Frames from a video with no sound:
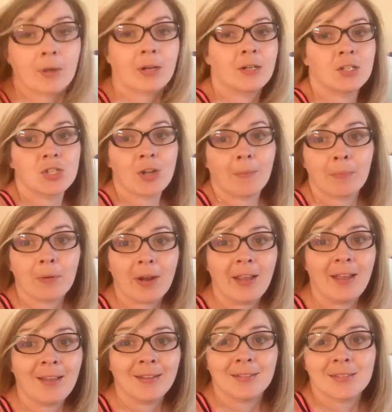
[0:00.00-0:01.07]
We're going to jump
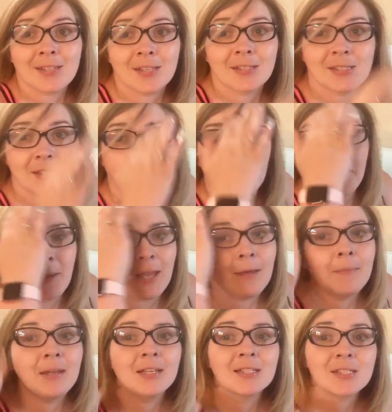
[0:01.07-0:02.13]
right into some
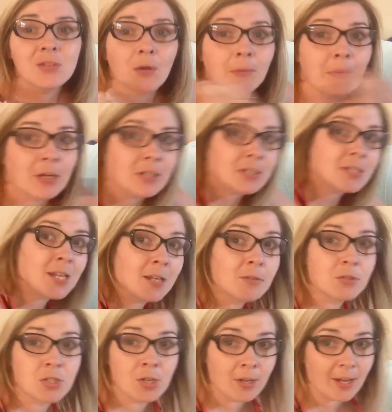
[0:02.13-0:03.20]
babies. So I'm going to
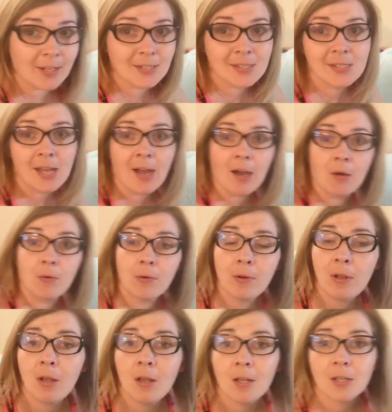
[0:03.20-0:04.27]
tilt you guys
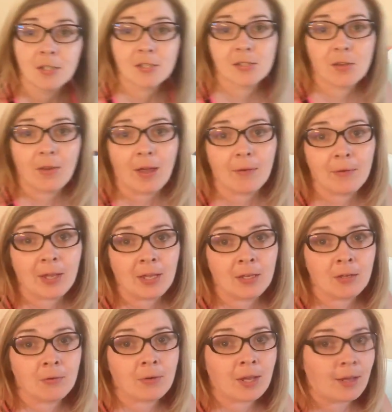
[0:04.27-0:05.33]
down so that way
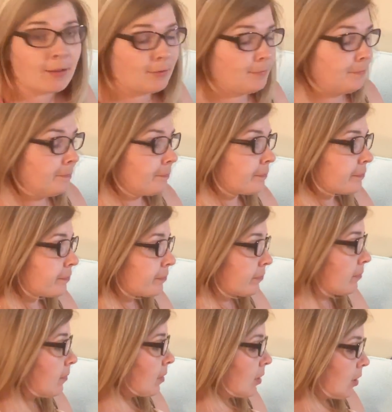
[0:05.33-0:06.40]
you can
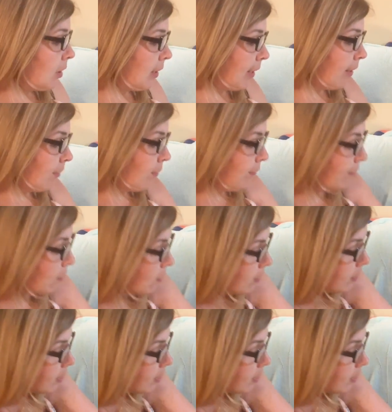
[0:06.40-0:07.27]
get a full